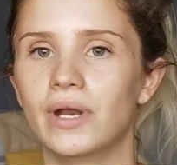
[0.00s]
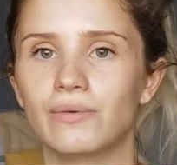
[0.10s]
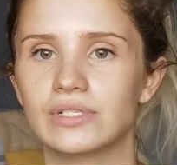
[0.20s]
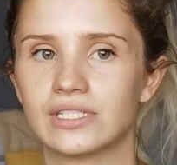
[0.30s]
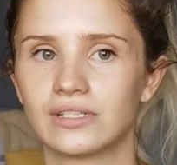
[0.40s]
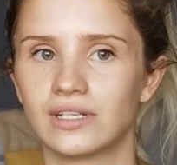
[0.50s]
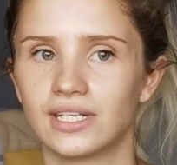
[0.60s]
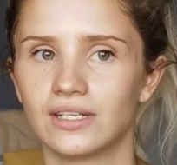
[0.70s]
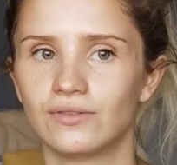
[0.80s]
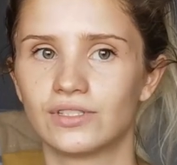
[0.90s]
and it was
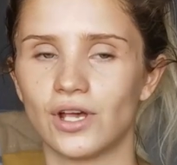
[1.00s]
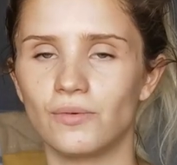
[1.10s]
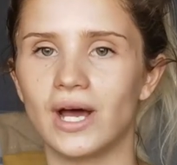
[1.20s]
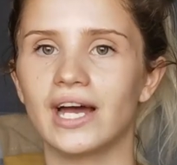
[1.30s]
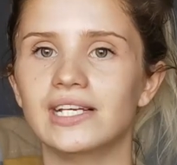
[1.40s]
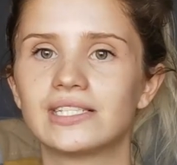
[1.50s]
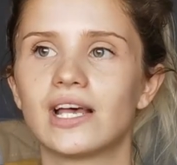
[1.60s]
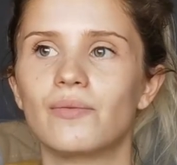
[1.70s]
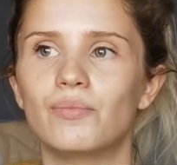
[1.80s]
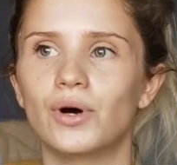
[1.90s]
so nice,
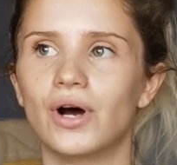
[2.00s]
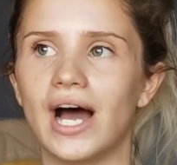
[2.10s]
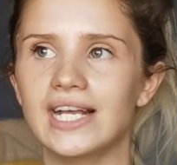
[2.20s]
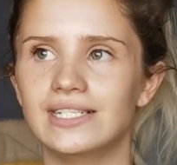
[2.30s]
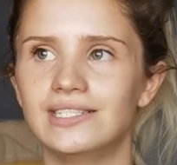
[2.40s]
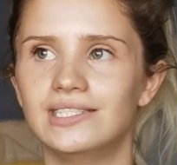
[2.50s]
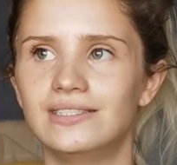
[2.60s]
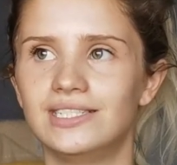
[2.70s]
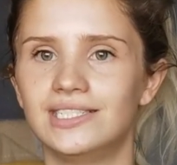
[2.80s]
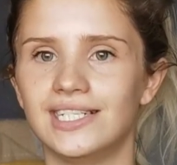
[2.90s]
but I
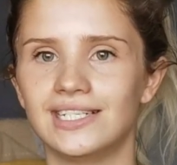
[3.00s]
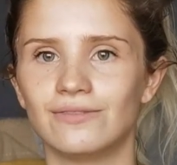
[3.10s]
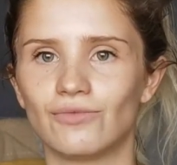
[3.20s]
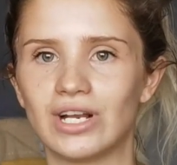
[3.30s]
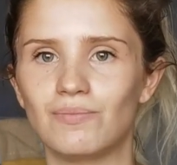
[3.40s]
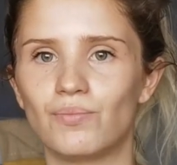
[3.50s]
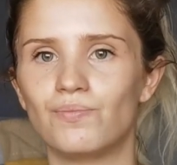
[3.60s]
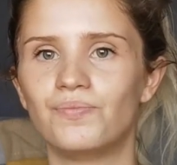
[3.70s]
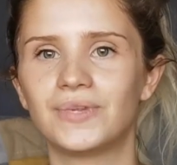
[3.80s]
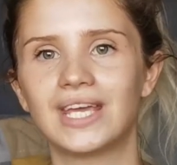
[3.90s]
didn't really
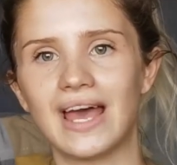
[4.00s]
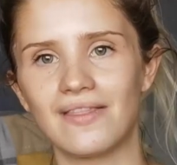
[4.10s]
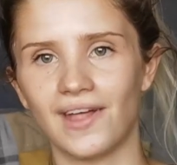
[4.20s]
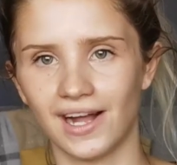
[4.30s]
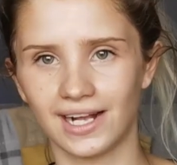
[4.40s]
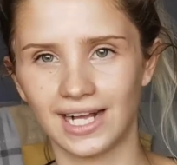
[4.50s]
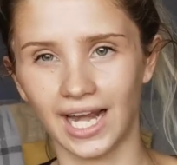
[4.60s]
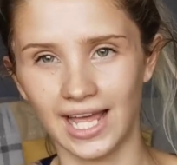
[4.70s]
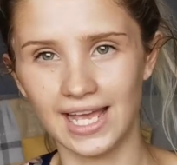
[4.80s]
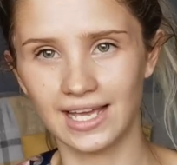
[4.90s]
get that
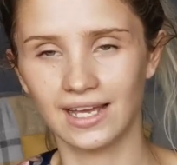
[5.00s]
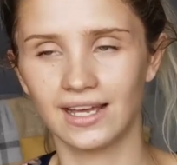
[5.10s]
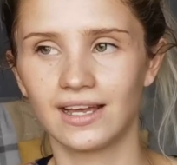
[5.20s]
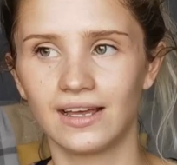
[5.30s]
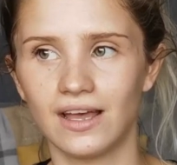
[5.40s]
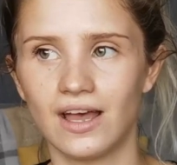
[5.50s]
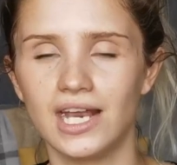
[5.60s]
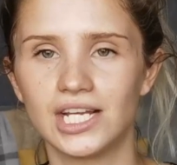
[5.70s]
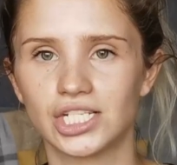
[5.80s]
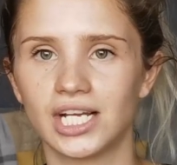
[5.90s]
click
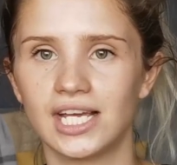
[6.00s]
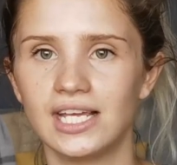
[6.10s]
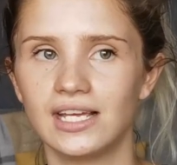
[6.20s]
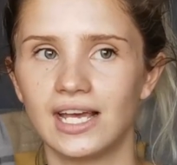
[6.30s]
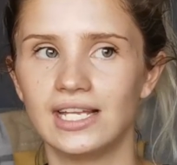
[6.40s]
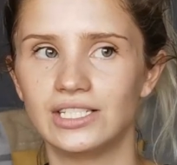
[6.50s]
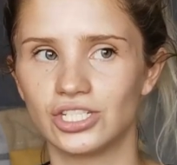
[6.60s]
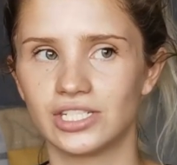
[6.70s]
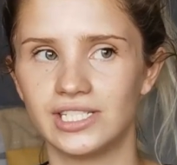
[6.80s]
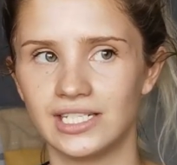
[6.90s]
initially. It
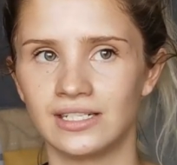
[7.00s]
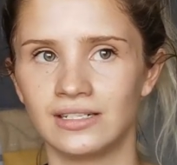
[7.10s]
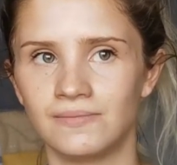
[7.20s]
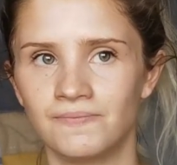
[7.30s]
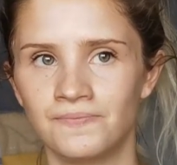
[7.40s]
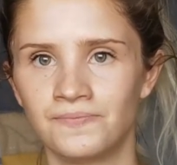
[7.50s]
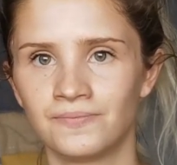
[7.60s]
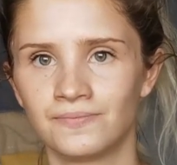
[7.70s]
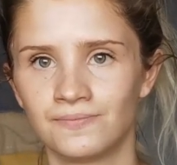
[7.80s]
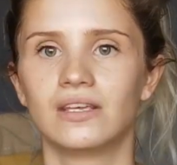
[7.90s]

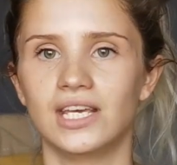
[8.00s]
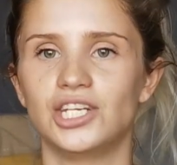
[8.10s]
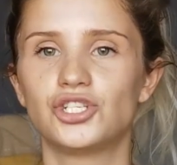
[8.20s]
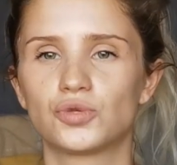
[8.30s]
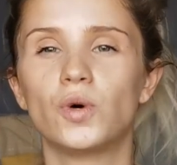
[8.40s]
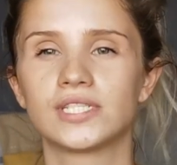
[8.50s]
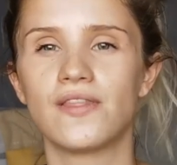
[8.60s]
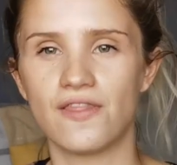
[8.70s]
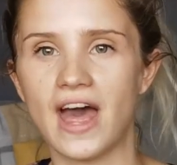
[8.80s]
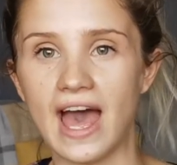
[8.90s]
just
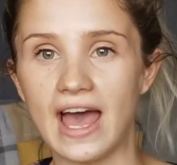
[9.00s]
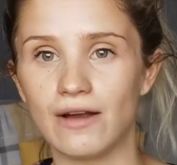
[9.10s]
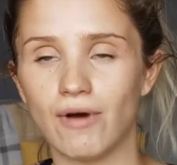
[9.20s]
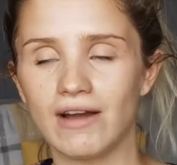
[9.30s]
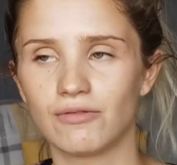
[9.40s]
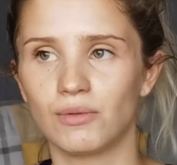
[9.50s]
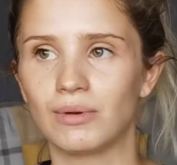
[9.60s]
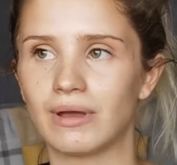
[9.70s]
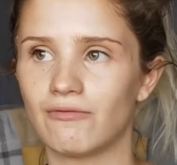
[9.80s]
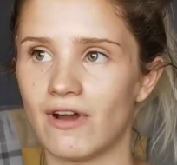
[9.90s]
wasn't there right from
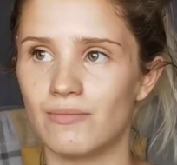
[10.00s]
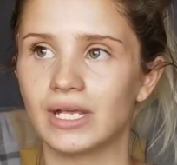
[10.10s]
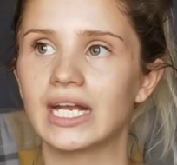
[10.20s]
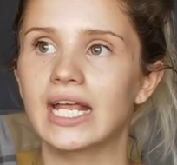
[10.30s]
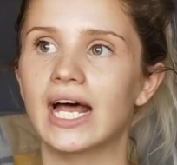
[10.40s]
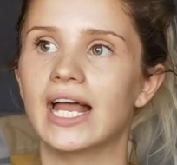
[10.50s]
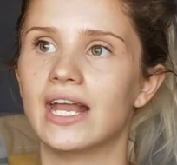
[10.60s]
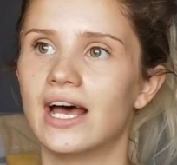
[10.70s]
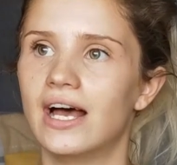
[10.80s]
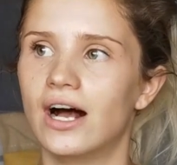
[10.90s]
the very beginning.
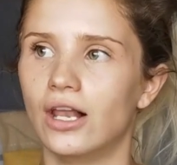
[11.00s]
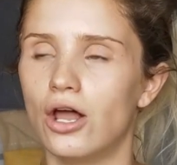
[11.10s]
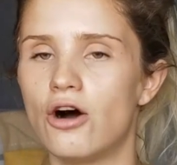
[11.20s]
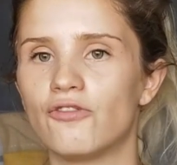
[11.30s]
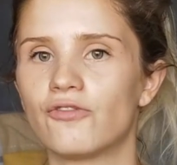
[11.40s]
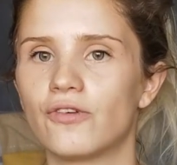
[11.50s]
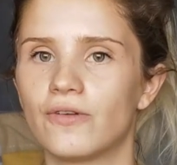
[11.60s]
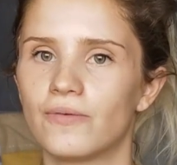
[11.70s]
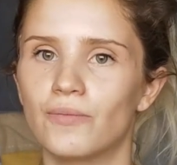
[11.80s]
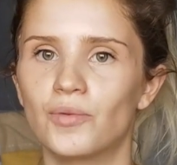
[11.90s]
And a lot of
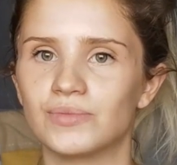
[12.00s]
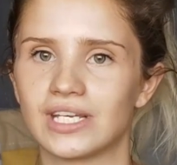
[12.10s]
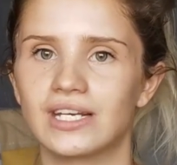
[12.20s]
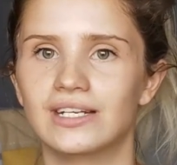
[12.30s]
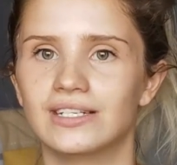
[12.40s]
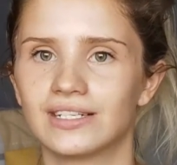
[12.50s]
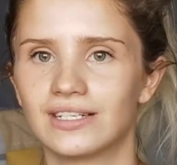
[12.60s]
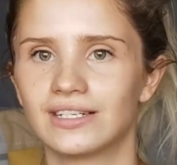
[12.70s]
mums can